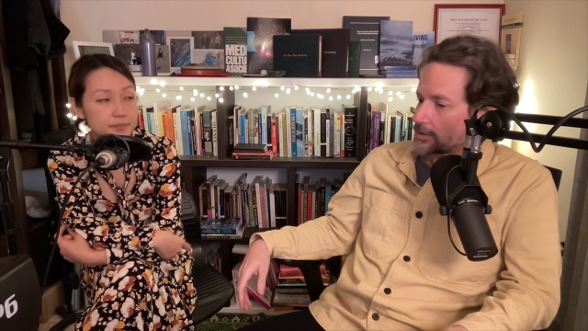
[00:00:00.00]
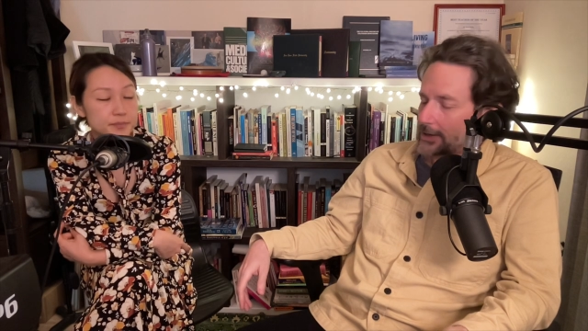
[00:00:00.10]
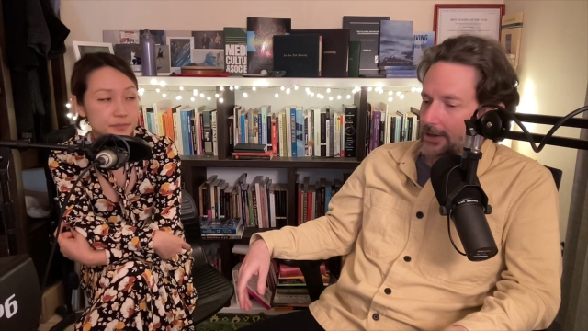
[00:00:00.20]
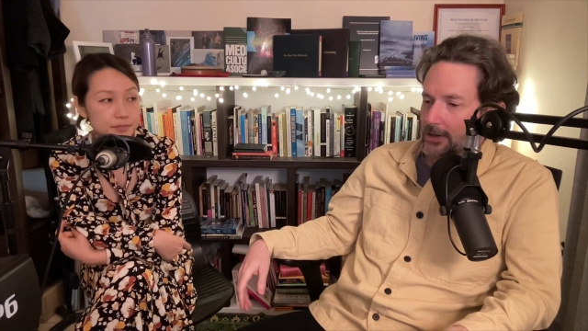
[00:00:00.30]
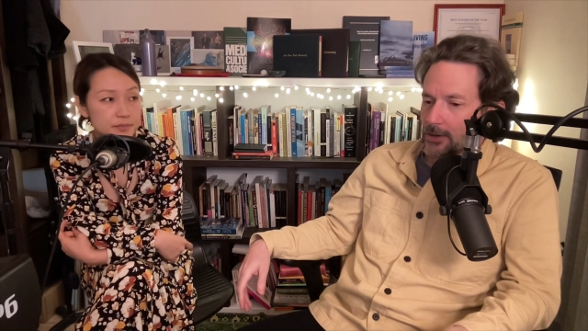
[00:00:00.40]

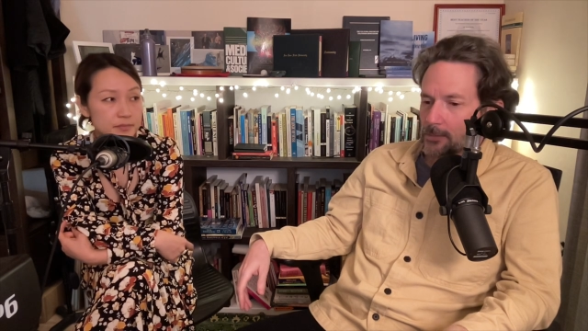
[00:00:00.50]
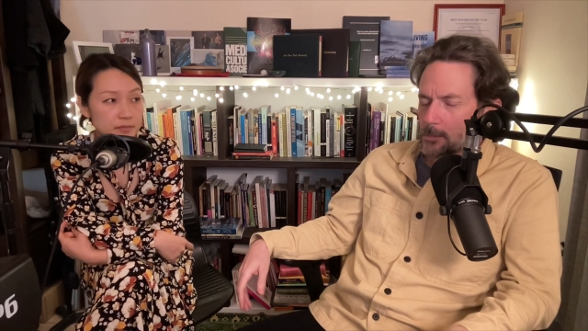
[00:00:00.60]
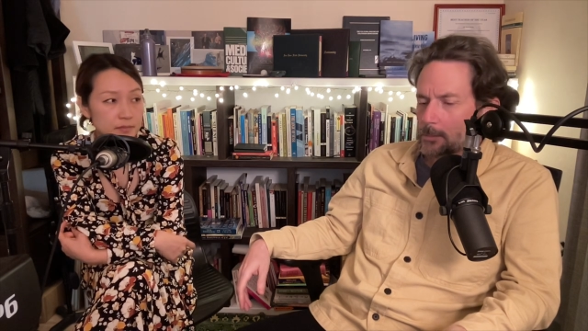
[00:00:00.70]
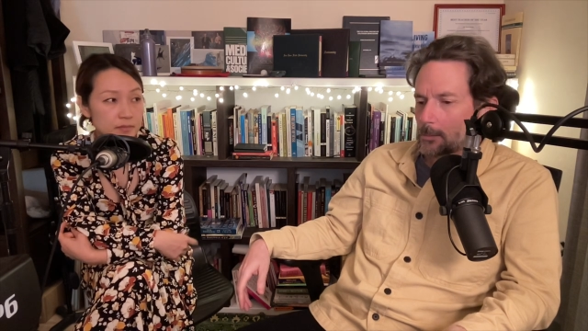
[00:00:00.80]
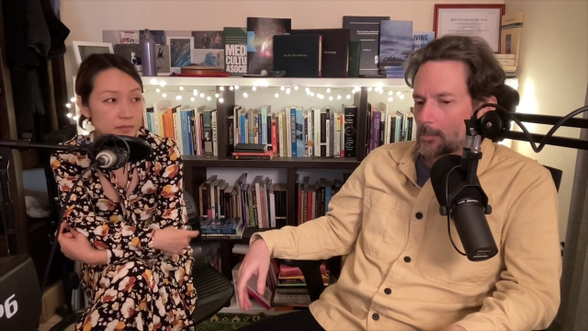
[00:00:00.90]

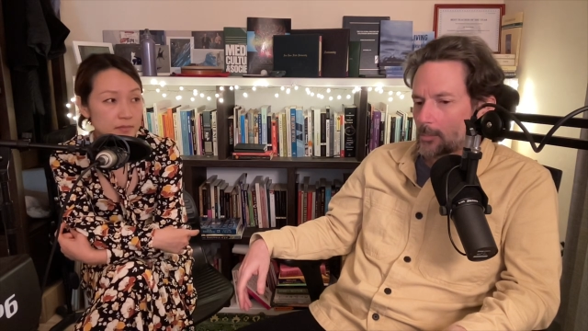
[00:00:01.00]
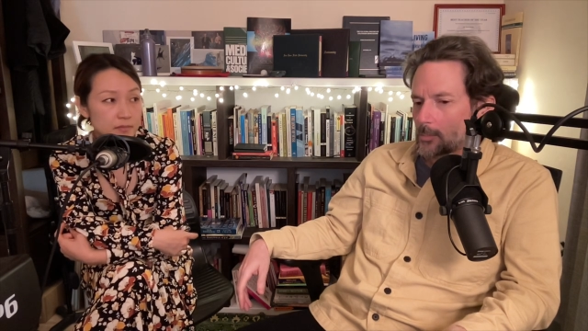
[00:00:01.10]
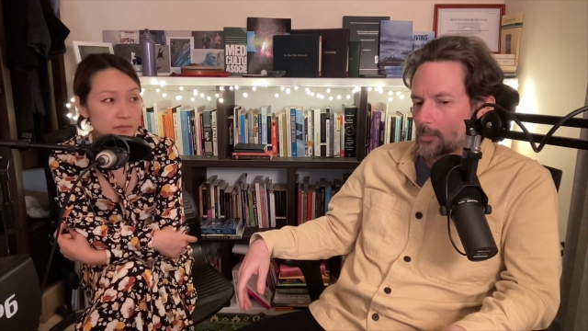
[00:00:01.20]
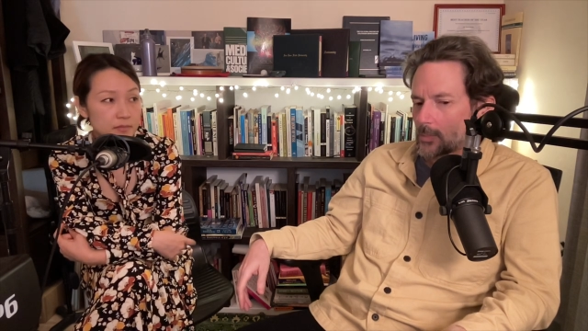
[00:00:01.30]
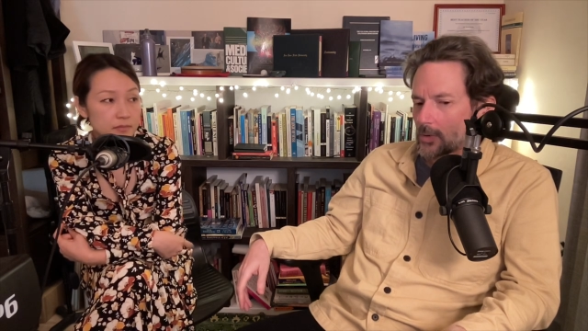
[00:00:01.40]
Speaker 1: Um,
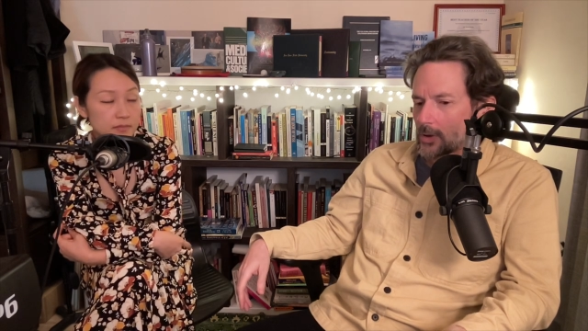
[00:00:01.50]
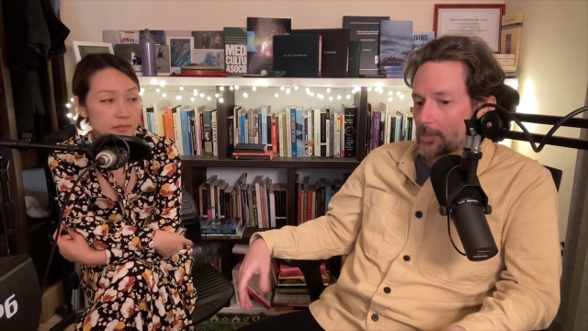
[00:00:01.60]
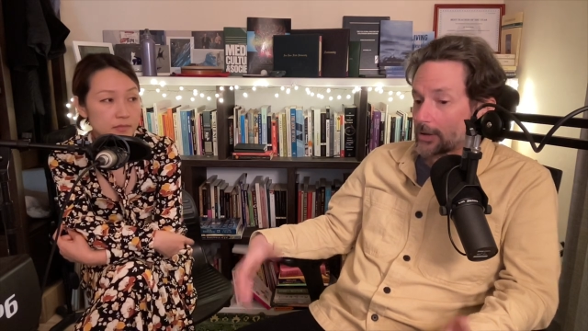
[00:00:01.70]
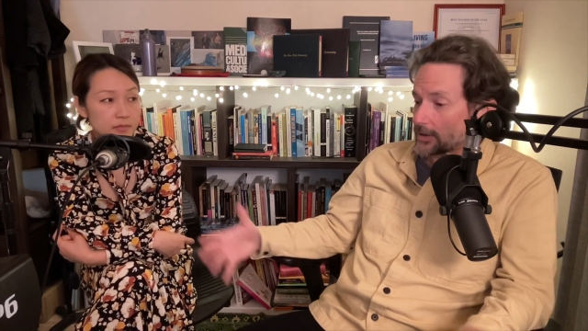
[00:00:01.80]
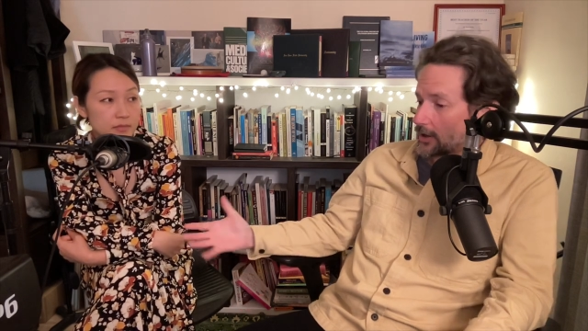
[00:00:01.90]

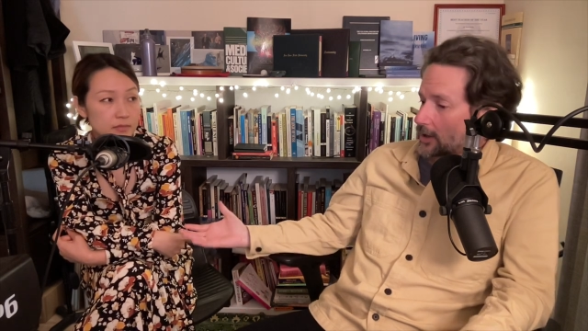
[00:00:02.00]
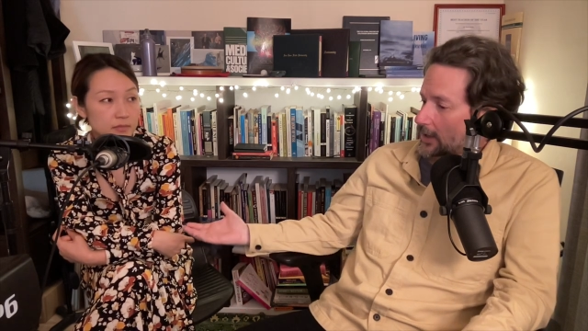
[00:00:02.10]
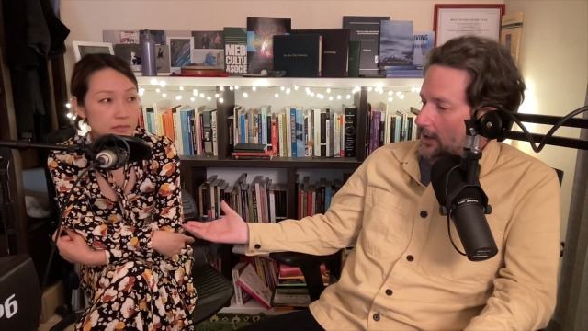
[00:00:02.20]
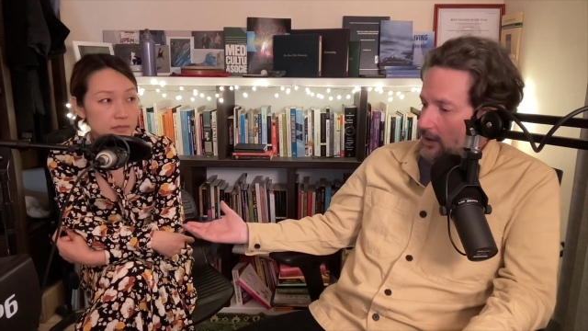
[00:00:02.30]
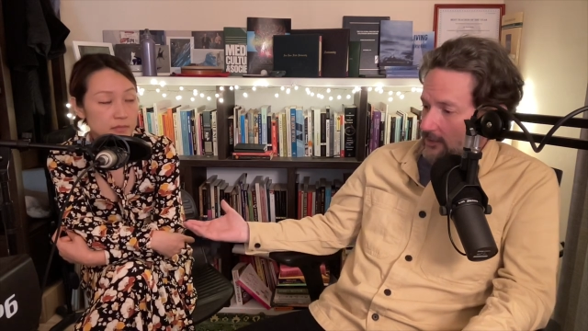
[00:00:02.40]
apparently, uh,
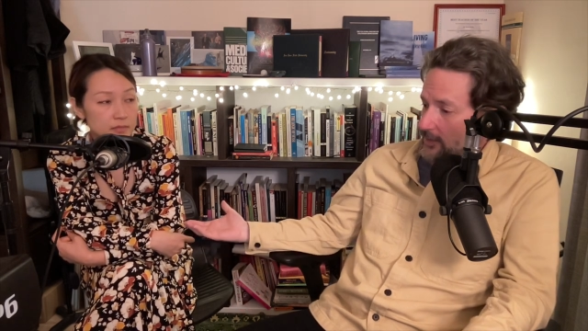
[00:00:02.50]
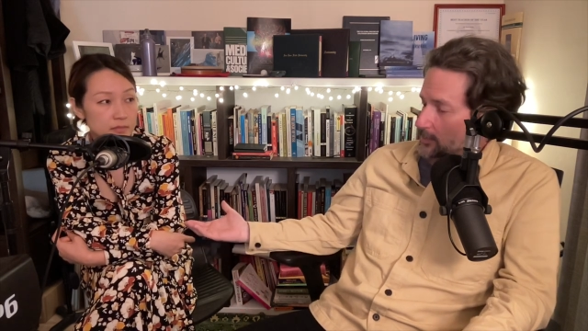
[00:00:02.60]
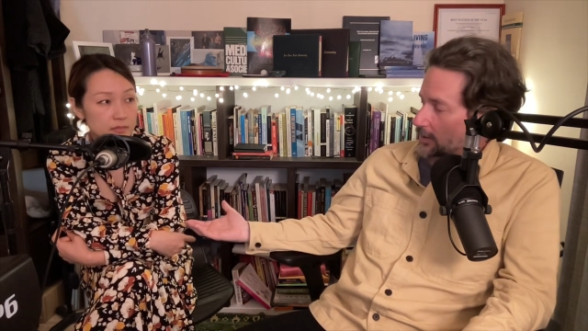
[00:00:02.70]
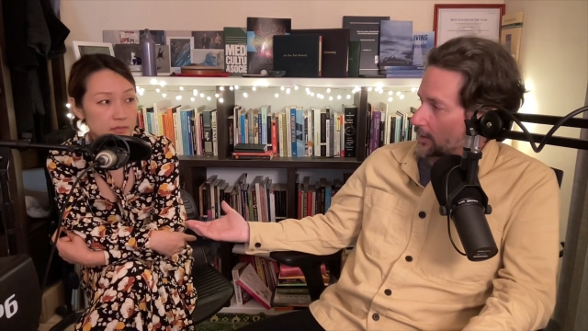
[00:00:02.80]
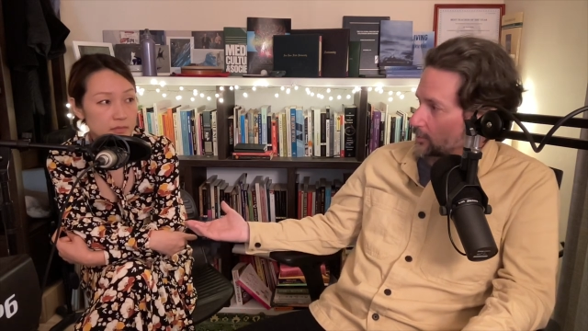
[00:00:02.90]
all of them
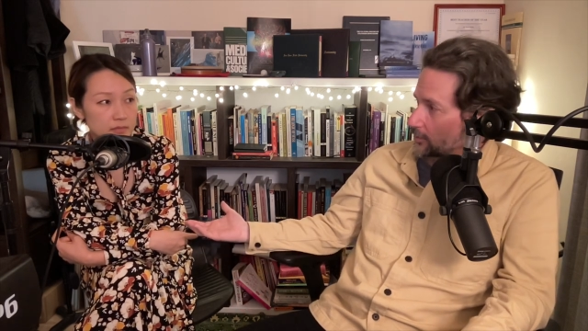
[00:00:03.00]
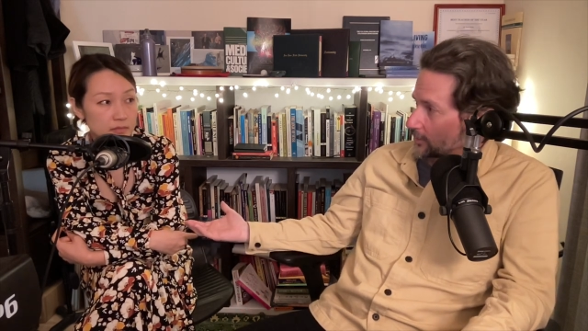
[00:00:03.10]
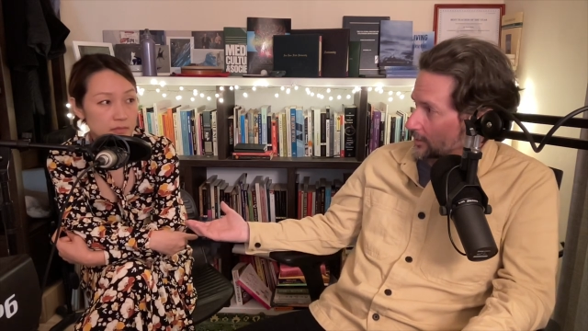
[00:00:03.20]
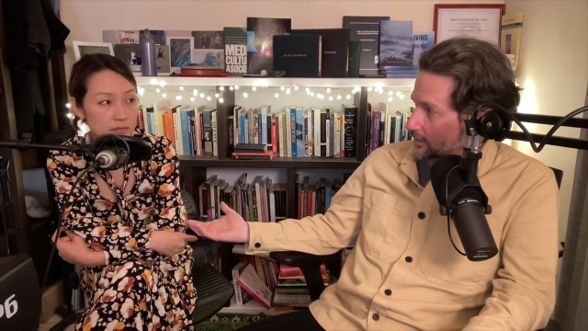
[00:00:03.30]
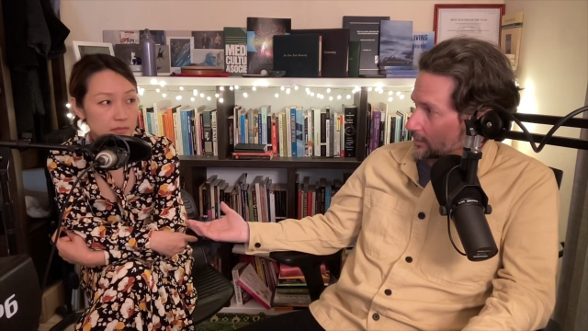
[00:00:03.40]
play
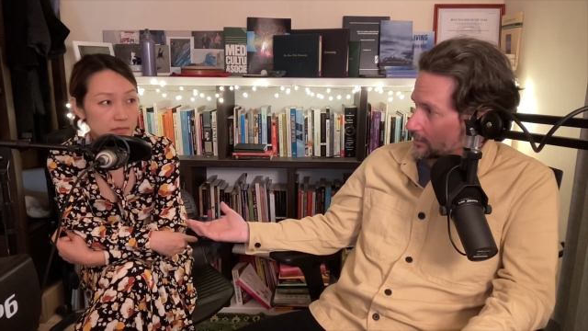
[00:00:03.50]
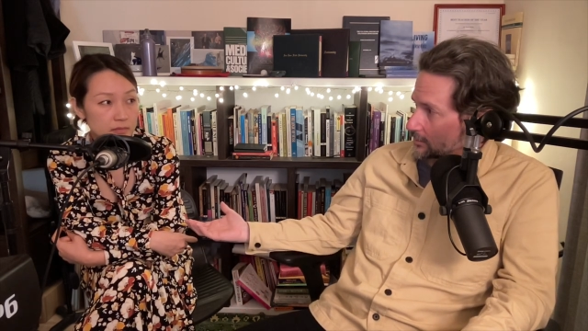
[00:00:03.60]
music